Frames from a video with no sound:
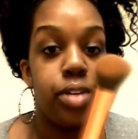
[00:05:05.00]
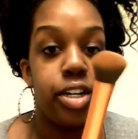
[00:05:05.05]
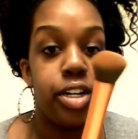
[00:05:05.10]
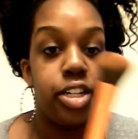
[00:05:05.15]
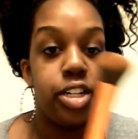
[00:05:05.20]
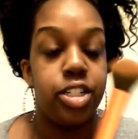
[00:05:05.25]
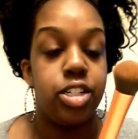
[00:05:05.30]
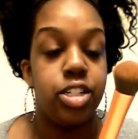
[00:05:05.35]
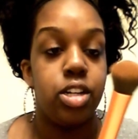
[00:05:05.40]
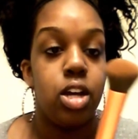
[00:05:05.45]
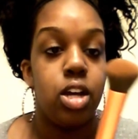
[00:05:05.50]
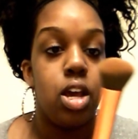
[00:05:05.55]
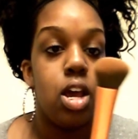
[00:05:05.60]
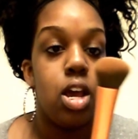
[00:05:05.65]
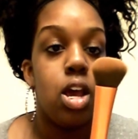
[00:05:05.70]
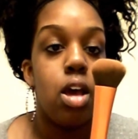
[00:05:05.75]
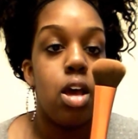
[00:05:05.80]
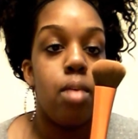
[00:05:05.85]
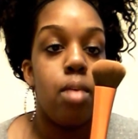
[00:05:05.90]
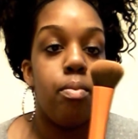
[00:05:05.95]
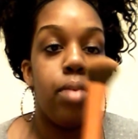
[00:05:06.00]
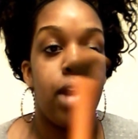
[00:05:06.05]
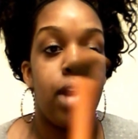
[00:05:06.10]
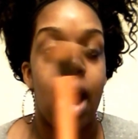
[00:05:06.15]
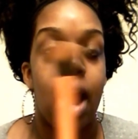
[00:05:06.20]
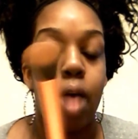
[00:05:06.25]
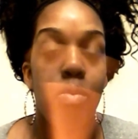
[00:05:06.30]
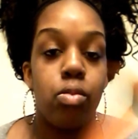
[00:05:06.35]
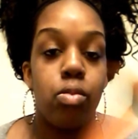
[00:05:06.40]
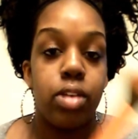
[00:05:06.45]
brush but
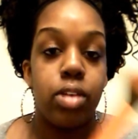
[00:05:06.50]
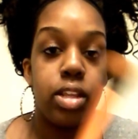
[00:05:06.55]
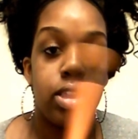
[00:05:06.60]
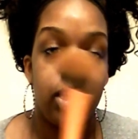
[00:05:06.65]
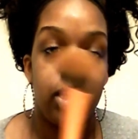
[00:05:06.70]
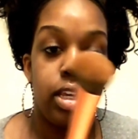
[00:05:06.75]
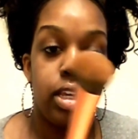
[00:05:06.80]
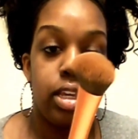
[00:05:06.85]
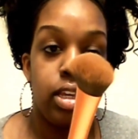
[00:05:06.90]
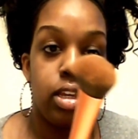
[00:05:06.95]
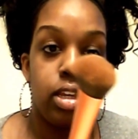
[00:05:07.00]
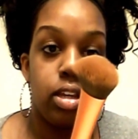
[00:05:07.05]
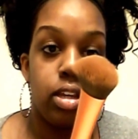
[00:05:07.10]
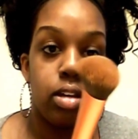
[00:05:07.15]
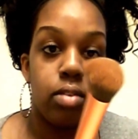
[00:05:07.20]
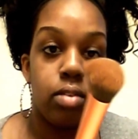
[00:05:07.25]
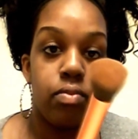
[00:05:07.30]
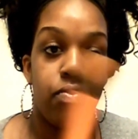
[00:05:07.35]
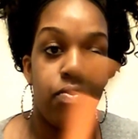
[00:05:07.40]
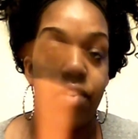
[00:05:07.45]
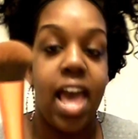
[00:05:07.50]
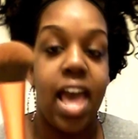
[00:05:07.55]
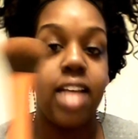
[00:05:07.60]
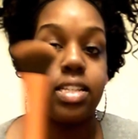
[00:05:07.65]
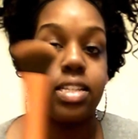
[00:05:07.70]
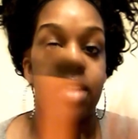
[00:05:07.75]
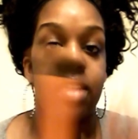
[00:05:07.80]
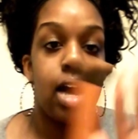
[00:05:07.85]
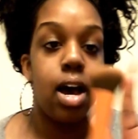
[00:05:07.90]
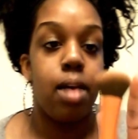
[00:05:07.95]
I wanted the
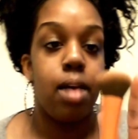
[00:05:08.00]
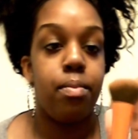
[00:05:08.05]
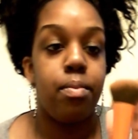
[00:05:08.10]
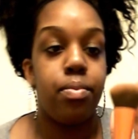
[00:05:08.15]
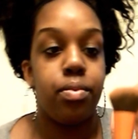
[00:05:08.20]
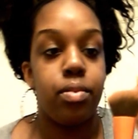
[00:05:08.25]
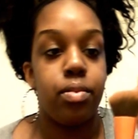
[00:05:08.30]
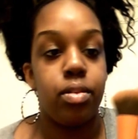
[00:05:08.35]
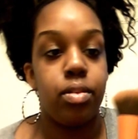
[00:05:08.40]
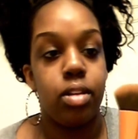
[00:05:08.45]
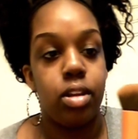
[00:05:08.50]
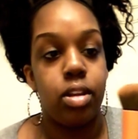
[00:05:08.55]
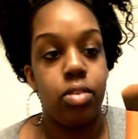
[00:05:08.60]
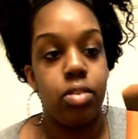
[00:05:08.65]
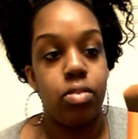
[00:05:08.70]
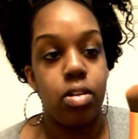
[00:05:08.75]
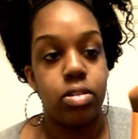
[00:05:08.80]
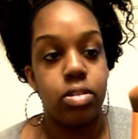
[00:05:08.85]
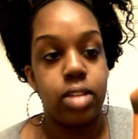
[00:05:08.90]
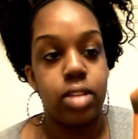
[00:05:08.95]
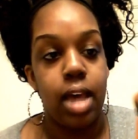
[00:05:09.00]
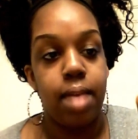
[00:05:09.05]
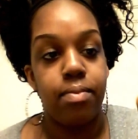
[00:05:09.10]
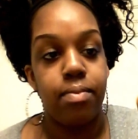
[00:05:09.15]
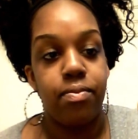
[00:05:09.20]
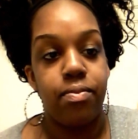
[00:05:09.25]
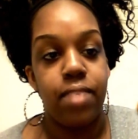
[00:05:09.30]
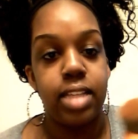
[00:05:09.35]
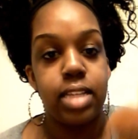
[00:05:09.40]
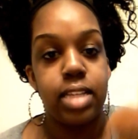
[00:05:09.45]
flat top, you know,
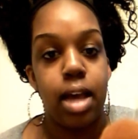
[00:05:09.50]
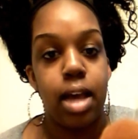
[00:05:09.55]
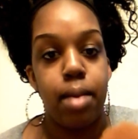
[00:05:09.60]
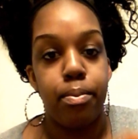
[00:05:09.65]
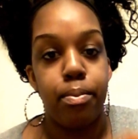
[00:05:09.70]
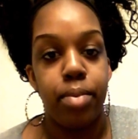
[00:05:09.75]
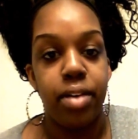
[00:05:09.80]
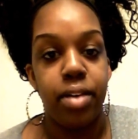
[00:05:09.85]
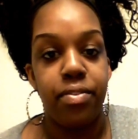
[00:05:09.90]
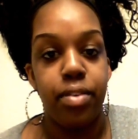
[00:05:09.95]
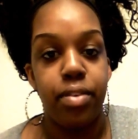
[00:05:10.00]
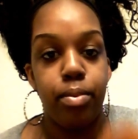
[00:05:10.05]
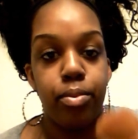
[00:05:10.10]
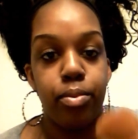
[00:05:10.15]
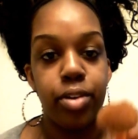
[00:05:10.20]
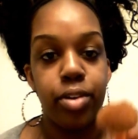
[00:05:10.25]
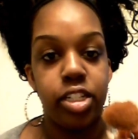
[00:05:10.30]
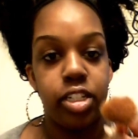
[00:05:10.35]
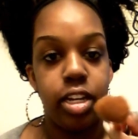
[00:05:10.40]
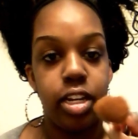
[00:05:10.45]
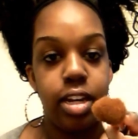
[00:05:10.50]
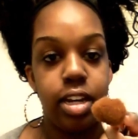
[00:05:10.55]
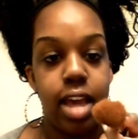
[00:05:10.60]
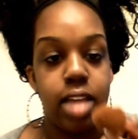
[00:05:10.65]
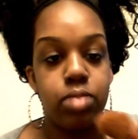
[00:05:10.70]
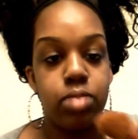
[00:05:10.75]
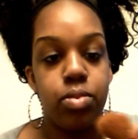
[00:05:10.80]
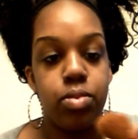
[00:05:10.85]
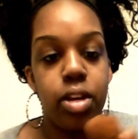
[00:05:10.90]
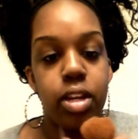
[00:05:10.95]
type flat top buffing brush, and
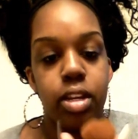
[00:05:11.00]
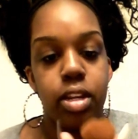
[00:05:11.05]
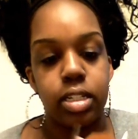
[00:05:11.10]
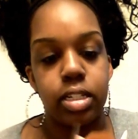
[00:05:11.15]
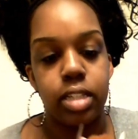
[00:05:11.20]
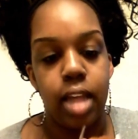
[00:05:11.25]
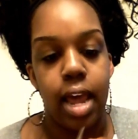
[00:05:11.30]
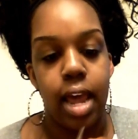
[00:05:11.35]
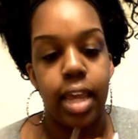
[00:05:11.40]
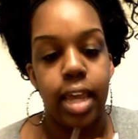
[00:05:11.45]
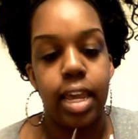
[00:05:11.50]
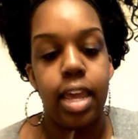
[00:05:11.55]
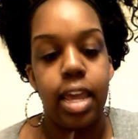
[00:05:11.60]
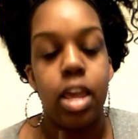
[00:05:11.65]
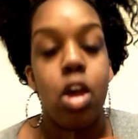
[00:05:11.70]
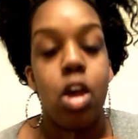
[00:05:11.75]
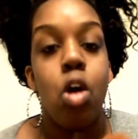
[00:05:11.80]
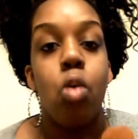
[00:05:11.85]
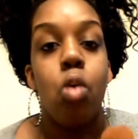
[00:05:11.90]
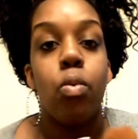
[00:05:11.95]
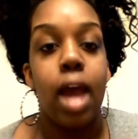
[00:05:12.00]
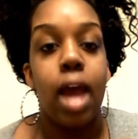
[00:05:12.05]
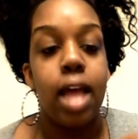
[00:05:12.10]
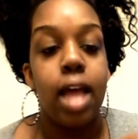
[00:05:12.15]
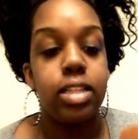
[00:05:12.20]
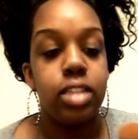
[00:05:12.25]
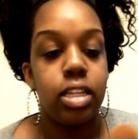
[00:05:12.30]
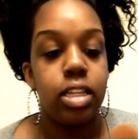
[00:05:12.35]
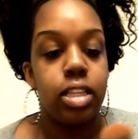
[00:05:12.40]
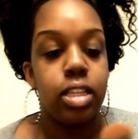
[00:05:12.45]
that's what it looks like. When I
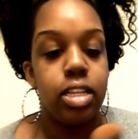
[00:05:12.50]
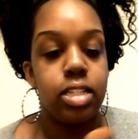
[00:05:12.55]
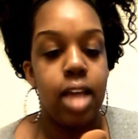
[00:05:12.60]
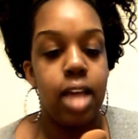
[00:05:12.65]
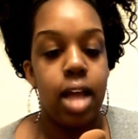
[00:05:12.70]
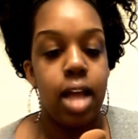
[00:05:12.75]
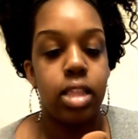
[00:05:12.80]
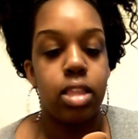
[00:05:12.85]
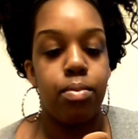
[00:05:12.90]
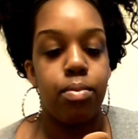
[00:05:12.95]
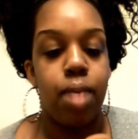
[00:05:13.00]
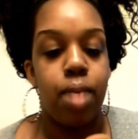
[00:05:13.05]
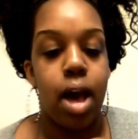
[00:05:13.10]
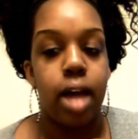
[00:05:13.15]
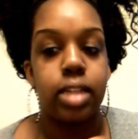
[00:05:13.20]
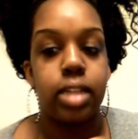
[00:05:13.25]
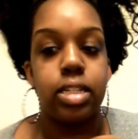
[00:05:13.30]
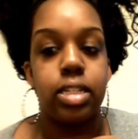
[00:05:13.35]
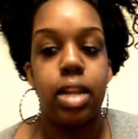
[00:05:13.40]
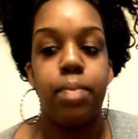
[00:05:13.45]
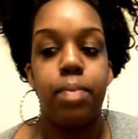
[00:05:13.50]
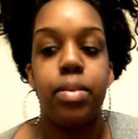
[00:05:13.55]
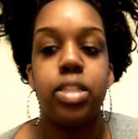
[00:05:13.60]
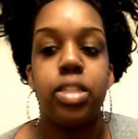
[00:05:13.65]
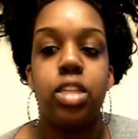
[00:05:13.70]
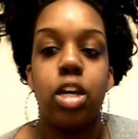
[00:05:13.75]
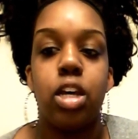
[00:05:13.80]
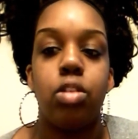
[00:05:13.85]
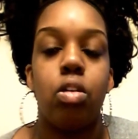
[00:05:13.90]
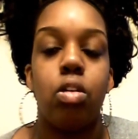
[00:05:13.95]
took this out the box, let me
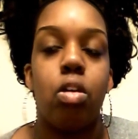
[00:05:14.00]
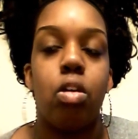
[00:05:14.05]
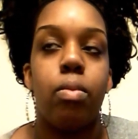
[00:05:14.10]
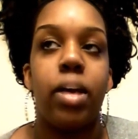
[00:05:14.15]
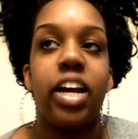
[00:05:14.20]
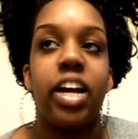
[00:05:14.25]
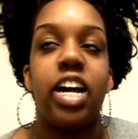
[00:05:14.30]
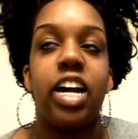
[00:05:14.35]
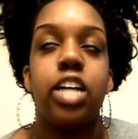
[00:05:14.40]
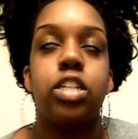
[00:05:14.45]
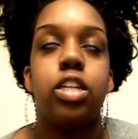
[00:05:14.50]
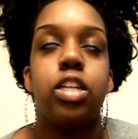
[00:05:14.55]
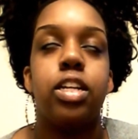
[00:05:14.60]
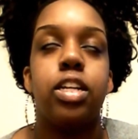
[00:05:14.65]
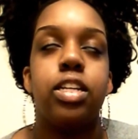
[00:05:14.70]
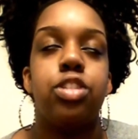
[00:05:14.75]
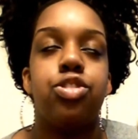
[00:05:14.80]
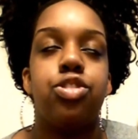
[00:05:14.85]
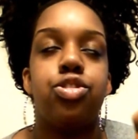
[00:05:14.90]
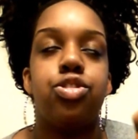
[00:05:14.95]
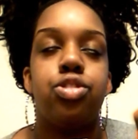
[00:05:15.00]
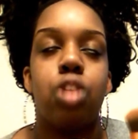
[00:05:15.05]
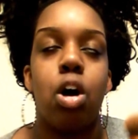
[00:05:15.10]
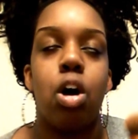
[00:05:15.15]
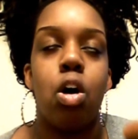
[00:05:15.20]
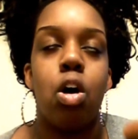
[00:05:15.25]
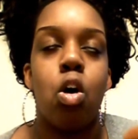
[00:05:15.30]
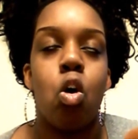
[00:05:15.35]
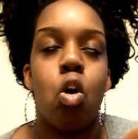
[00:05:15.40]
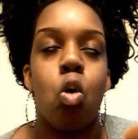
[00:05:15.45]
tell you, oh my gosh, it is
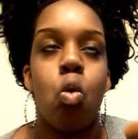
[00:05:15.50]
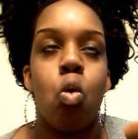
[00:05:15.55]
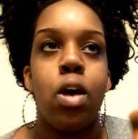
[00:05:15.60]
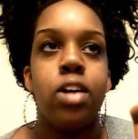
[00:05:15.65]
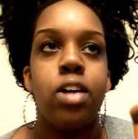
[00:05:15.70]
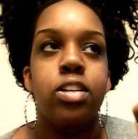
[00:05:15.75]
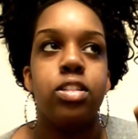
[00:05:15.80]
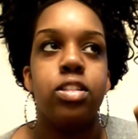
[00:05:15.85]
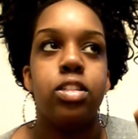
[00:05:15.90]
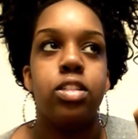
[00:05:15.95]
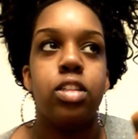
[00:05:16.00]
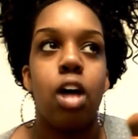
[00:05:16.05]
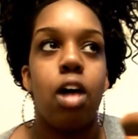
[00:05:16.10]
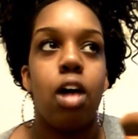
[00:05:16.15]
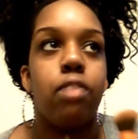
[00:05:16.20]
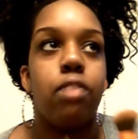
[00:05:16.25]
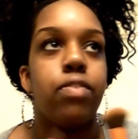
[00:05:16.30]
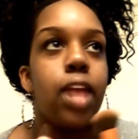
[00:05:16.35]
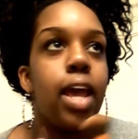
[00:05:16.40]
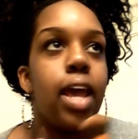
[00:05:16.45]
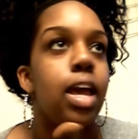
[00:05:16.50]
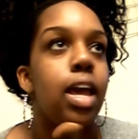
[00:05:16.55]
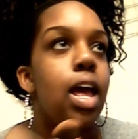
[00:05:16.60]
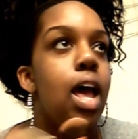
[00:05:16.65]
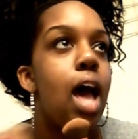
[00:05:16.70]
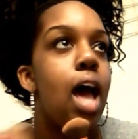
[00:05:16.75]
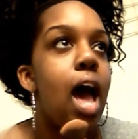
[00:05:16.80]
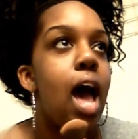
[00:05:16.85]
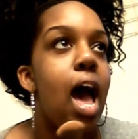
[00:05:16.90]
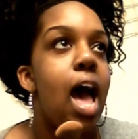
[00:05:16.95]
so soft. Like,
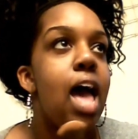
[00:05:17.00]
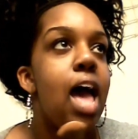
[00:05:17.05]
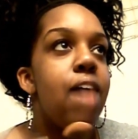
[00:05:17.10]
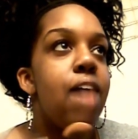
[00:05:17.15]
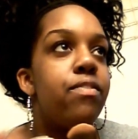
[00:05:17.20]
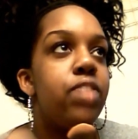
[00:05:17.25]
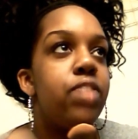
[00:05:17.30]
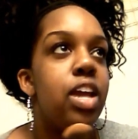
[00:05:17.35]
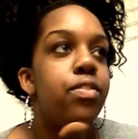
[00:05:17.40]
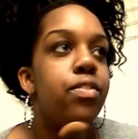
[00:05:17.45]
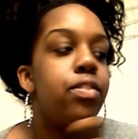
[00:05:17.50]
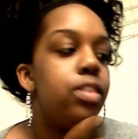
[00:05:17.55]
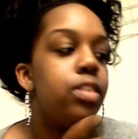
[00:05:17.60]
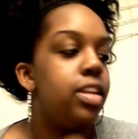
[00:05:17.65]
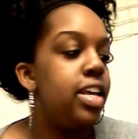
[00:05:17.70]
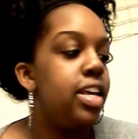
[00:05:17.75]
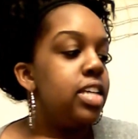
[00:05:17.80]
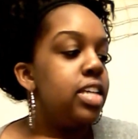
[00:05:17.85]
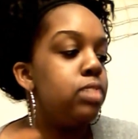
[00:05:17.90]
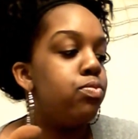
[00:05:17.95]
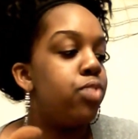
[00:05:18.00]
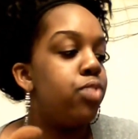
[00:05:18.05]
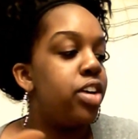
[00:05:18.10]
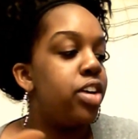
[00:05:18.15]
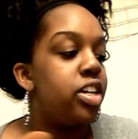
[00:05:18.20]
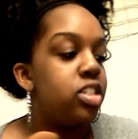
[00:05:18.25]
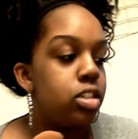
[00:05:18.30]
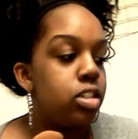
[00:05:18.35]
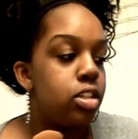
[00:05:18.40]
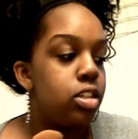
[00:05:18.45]
I have never, this
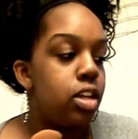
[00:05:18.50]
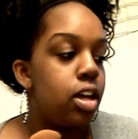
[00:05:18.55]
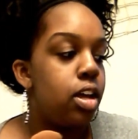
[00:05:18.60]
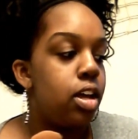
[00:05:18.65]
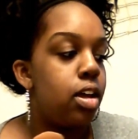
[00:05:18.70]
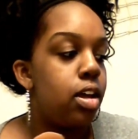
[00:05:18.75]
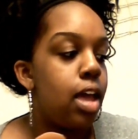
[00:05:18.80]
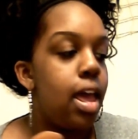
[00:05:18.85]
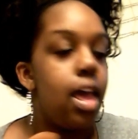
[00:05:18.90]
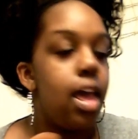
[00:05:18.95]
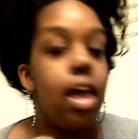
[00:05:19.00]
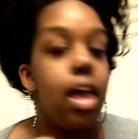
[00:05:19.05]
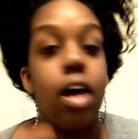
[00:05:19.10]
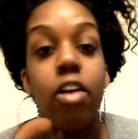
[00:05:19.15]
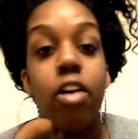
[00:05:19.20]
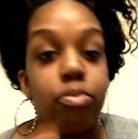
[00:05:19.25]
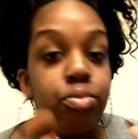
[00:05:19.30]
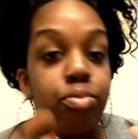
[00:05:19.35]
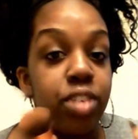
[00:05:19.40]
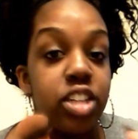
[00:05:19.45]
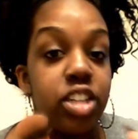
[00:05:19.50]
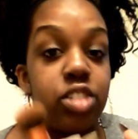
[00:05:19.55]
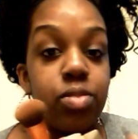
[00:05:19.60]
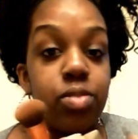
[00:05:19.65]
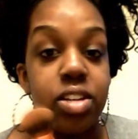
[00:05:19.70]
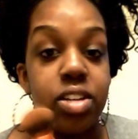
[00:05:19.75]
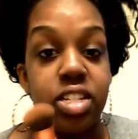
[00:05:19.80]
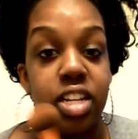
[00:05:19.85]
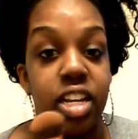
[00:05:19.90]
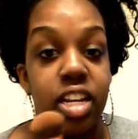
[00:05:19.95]
brush, the e.l.f. brush
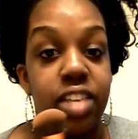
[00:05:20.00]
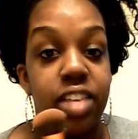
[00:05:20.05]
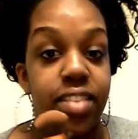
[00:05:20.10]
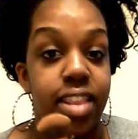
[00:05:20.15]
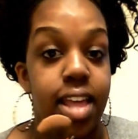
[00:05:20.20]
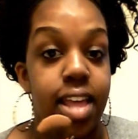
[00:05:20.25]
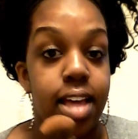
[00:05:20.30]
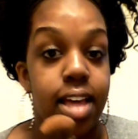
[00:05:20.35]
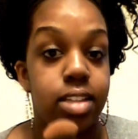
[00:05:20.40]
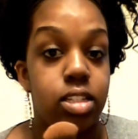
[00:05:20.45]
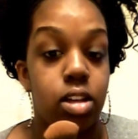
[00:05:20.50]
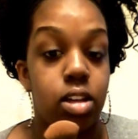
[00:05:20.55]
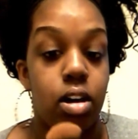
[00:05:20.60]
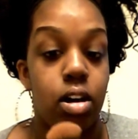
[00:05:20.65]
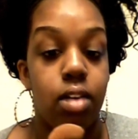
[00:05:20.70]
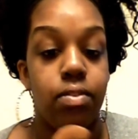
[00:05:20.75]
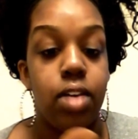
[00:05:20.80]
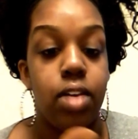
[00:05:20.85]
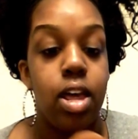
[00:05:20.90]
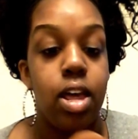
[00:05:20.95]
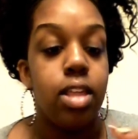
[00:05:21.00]
wasn't even that soft.